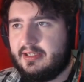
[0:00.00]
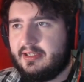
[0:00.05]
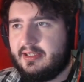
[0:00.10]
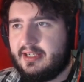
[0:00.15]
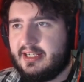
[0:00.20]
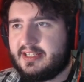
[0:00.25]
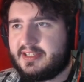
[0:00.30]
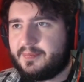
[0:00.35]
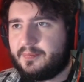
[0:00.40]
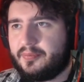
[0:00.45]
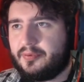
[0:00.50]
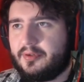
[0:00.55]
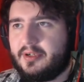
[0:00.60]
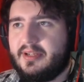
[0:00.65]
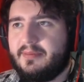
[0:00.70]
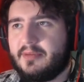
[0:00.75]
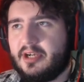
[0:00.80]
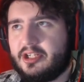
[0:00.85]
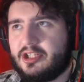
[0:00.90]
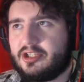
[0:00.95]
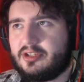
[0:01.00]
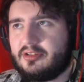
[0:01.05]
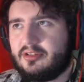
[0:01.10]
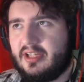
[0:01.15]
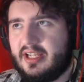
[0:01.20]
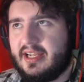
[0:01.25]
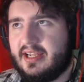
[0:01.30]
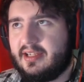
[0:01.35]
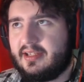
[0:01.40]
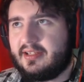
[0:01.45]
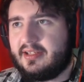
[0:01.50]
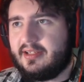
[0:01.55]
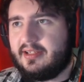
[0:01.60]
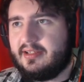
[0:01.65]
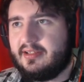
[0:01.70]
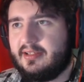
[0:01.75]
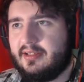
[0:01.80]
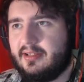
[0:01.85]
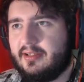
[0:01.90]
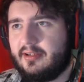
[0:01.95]
it's pretty much like
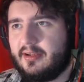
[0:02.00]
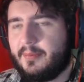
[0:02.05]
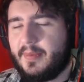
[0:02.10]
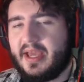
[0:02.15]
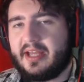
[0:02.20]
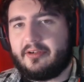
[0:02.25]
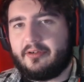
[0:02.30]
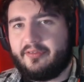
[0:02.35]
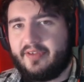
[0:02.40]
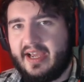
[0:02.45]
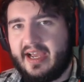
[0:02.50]
a matter of